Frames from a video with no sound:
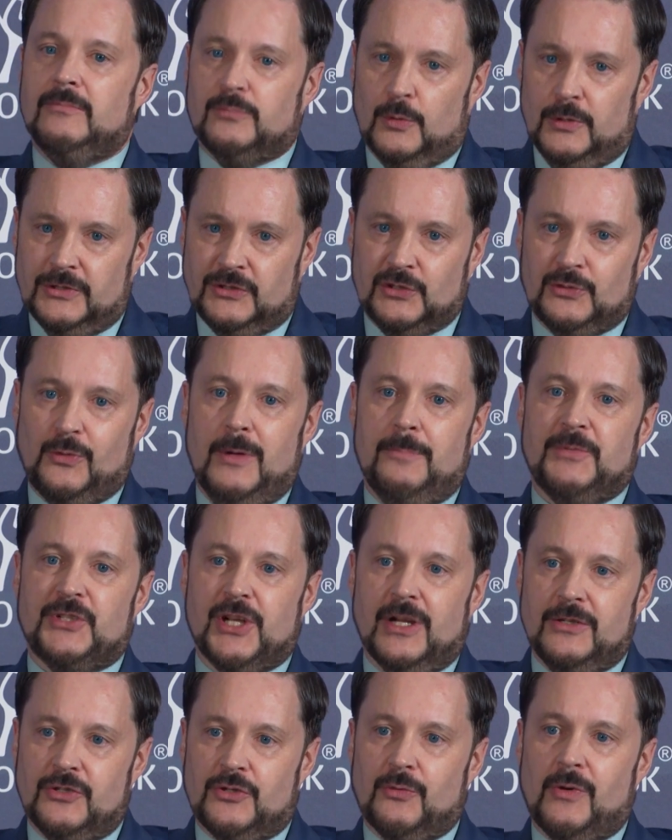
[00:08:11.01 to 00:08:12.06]

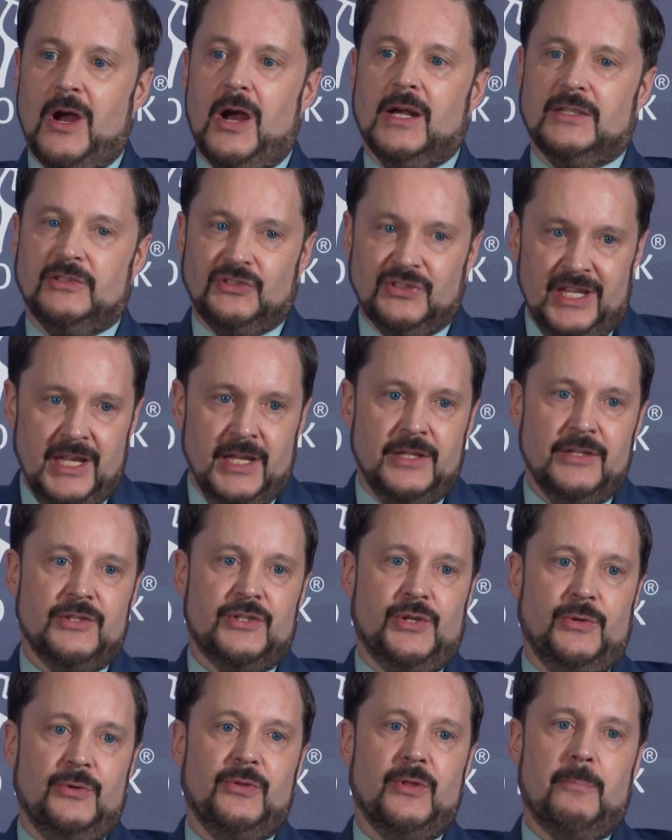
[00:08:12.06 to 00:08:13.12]
prescription drugs
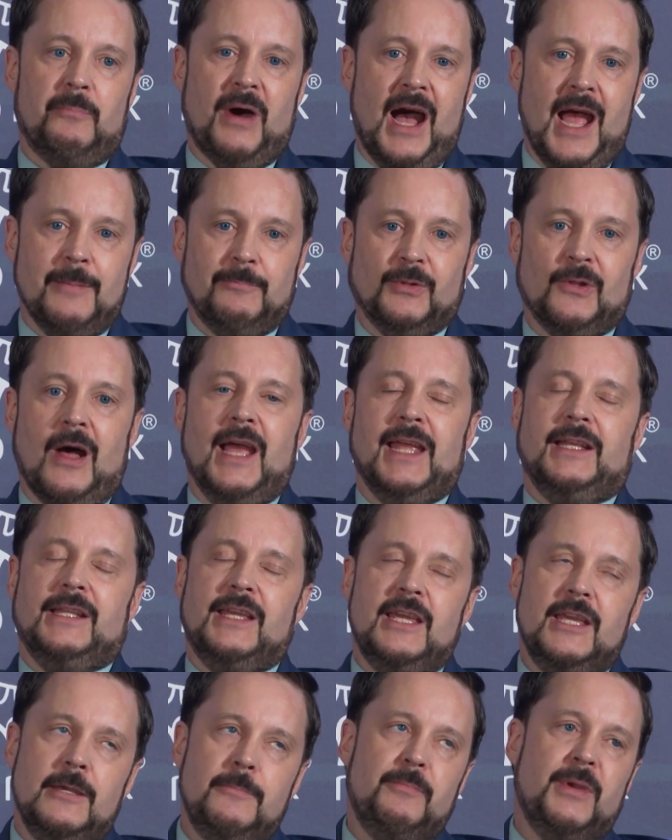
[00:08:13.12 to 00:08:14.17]
into the pipeline,
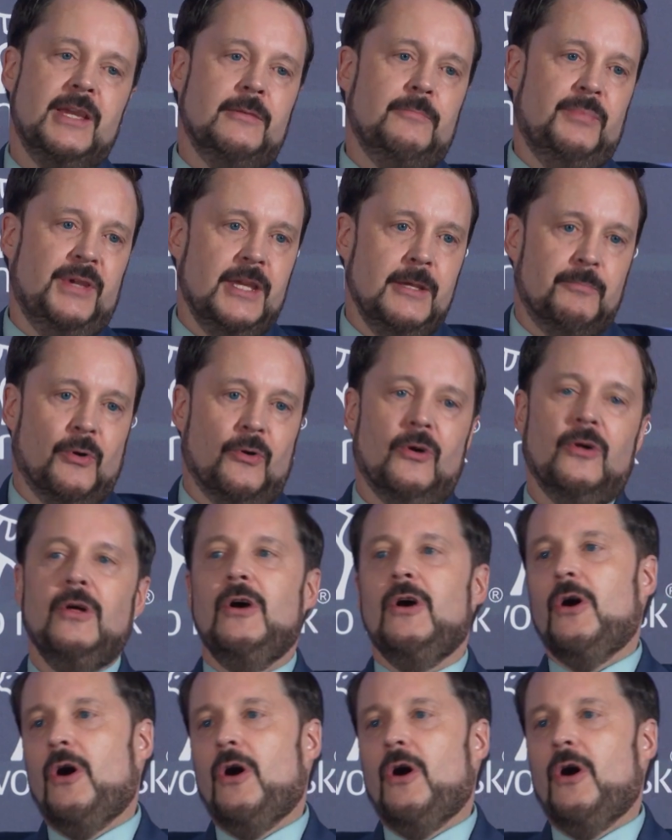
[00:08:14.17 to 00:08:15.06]
keeping people